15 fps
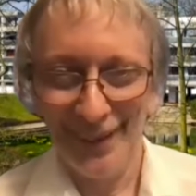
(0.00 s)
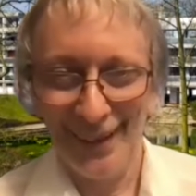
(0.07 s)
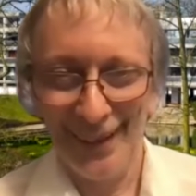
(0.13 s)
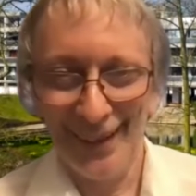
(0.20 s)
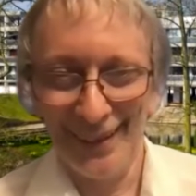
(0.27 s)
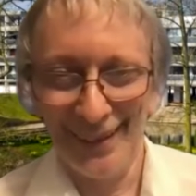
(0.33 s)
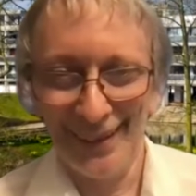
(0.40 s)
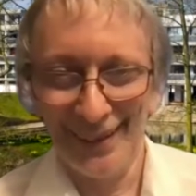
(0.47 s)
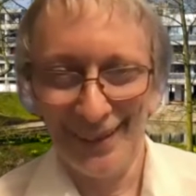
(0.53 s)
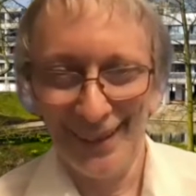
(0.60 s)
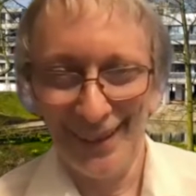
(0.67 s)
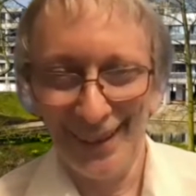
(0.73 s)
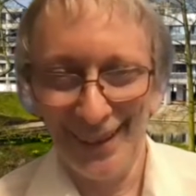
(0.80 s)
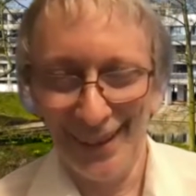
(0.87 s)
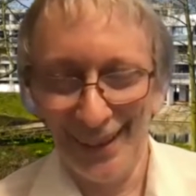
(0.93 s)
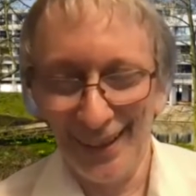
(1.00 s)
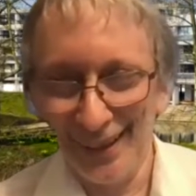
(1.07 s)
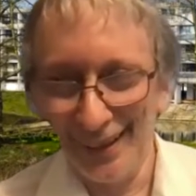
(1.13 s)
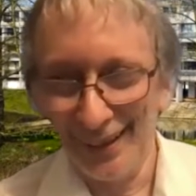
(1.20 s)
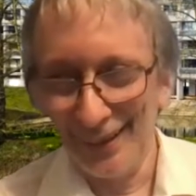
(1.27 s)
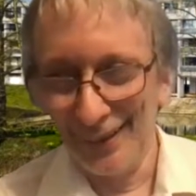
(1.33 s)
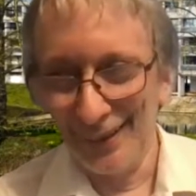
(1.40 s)
and
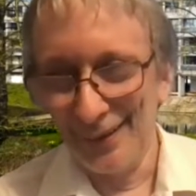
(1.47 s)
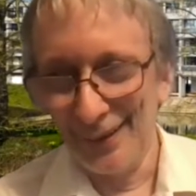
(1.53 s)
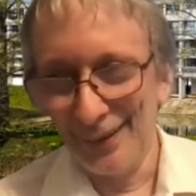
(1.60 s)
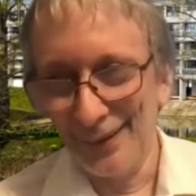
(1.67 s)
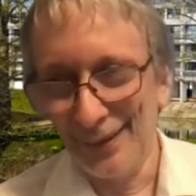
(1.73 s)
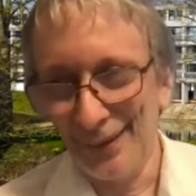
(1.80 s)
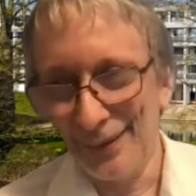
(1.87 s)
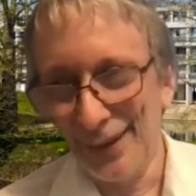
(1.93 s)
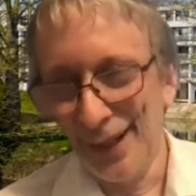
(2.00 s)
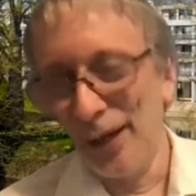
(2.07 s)
now